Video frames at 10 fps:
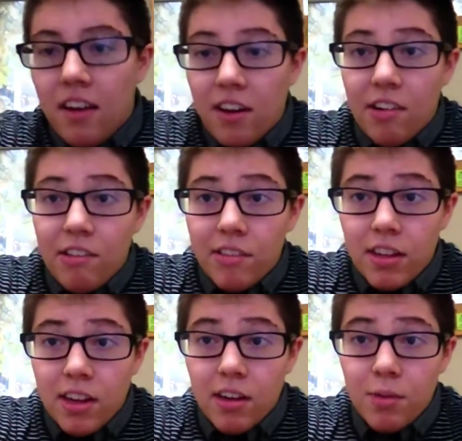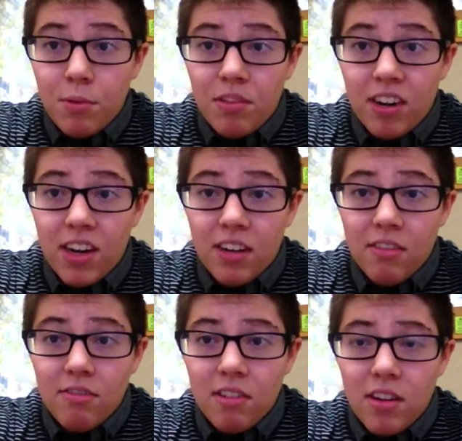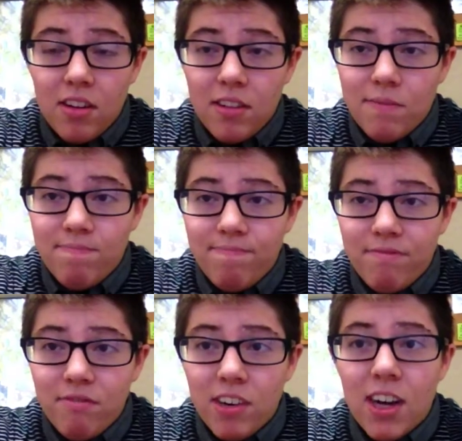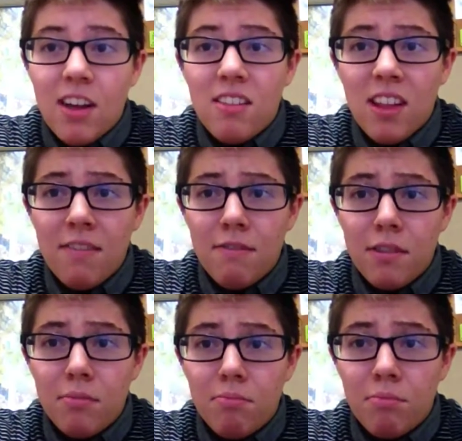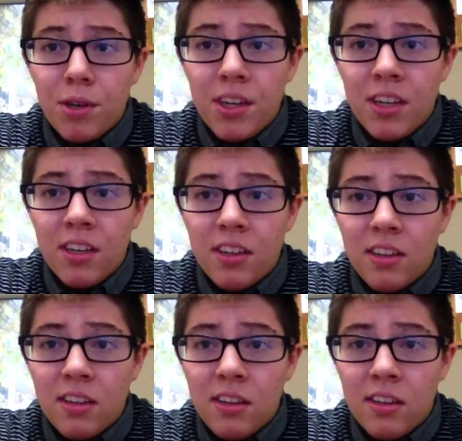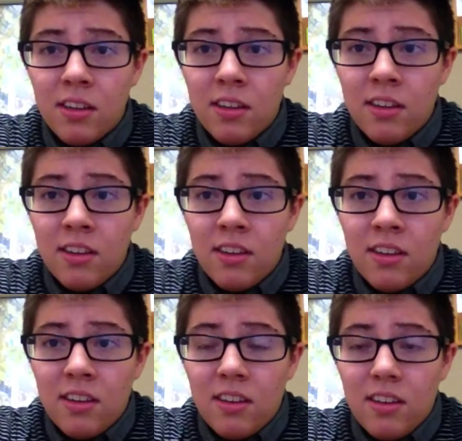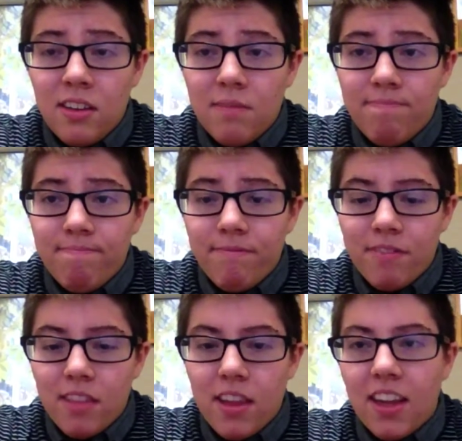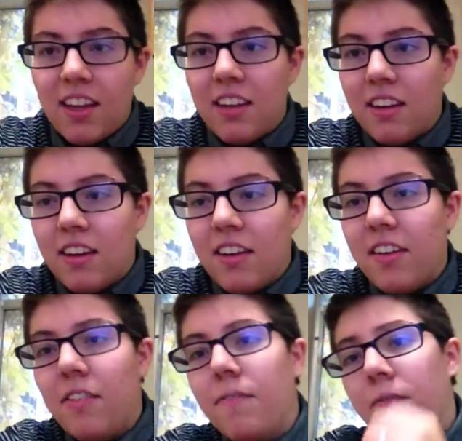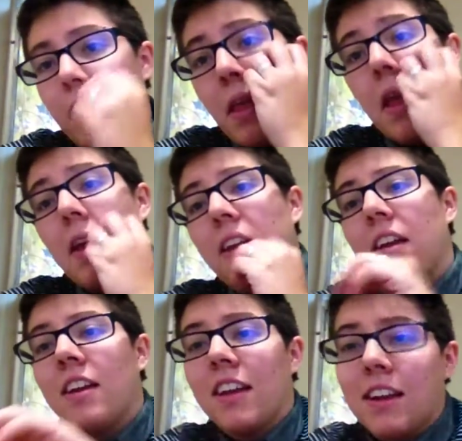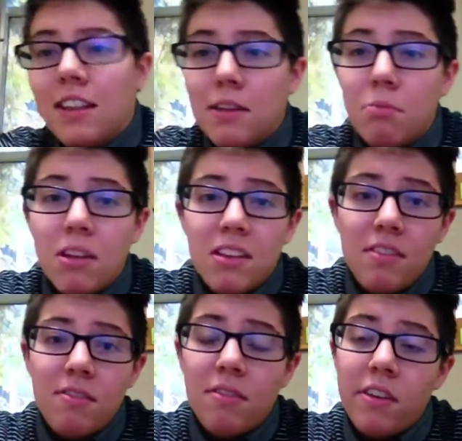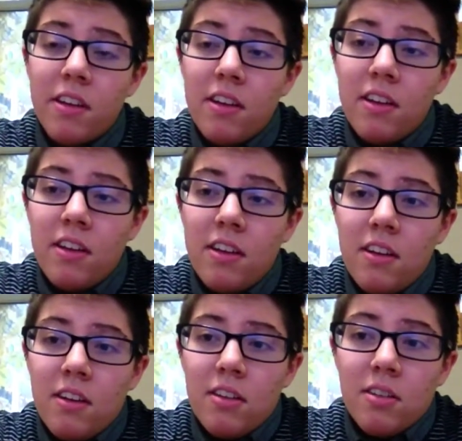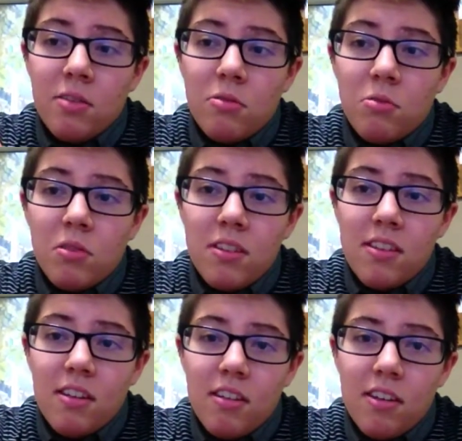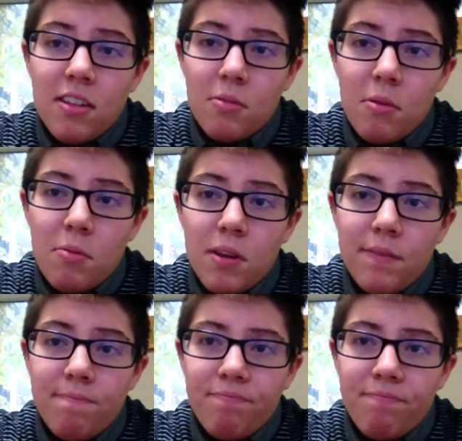I don't know, dichotomy right now. Right now life is pretty, I don't know. I kind of get in this place of school is hard at the moment,